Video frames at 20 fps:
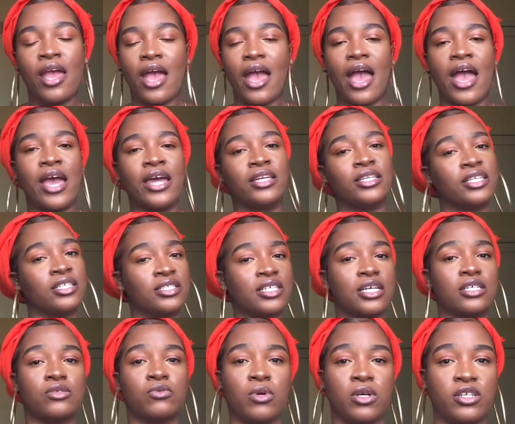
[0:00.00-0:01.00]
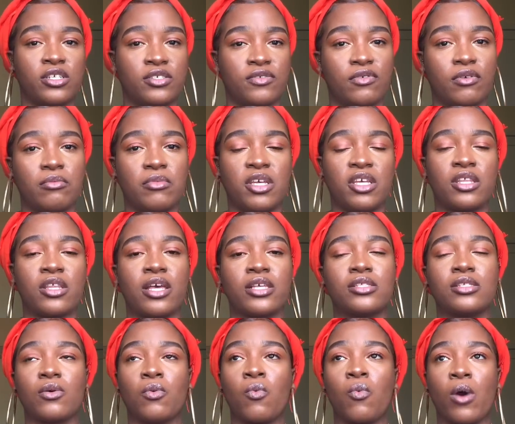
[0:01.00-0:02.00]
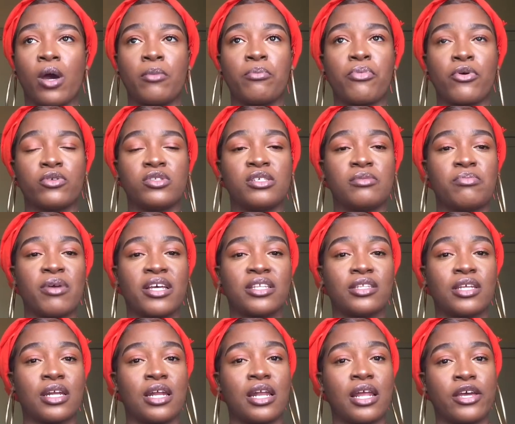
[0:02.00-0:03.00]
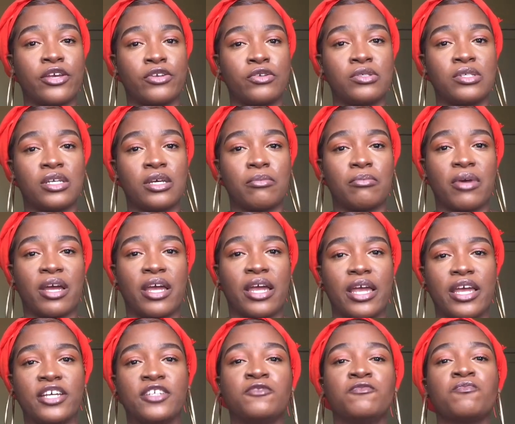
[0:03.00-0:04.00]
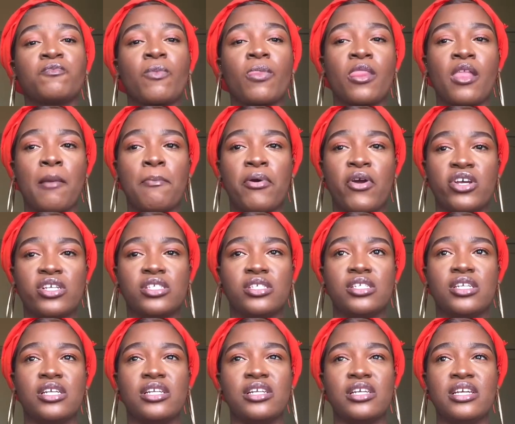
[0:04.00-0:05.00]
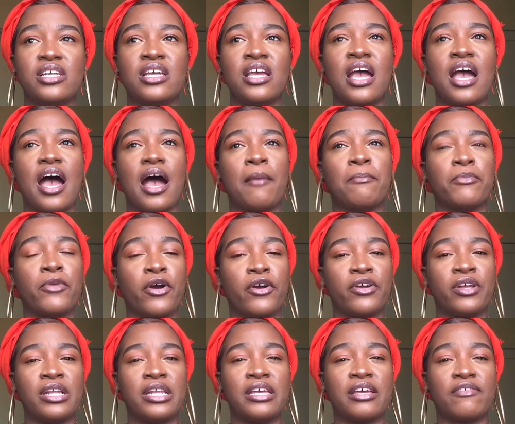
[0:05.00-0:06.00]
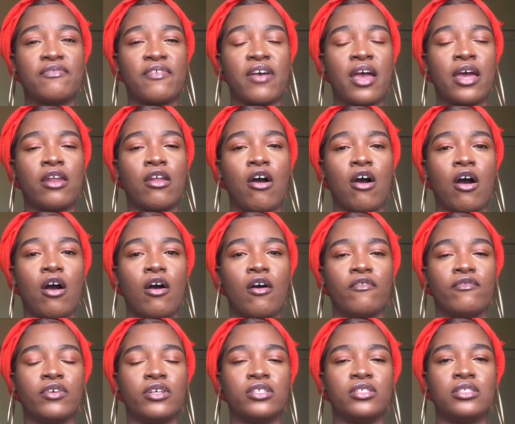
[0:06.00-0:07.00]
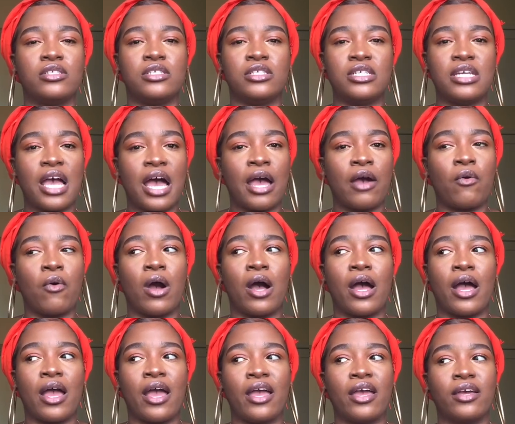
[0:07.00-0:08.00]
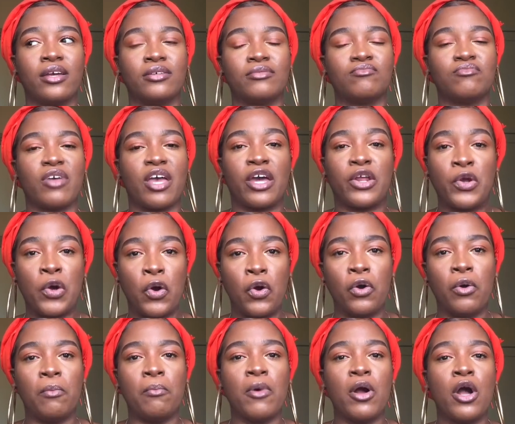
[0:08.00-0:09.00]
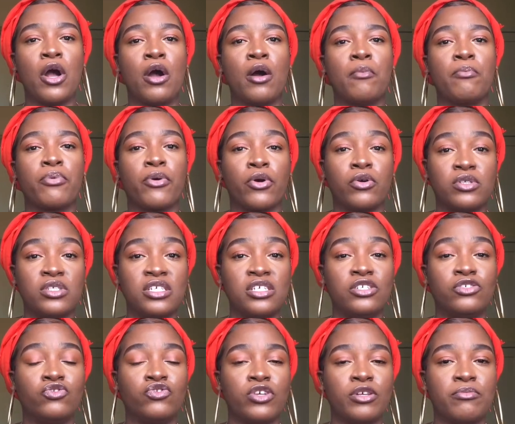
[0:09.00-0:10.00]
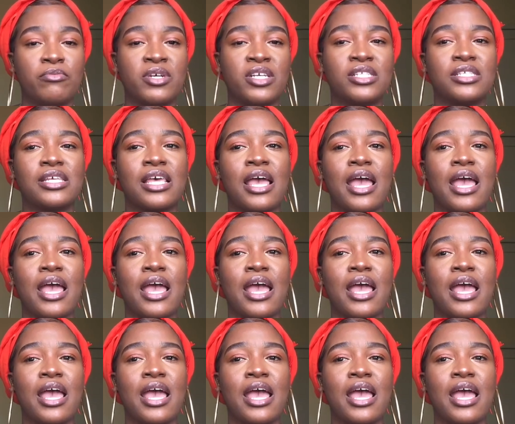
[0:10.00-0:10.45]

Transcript: and it does wonders for me. That's one protein pack that I like using in my hair. Personally, I'm not really a fan of DIY at home protein treatments.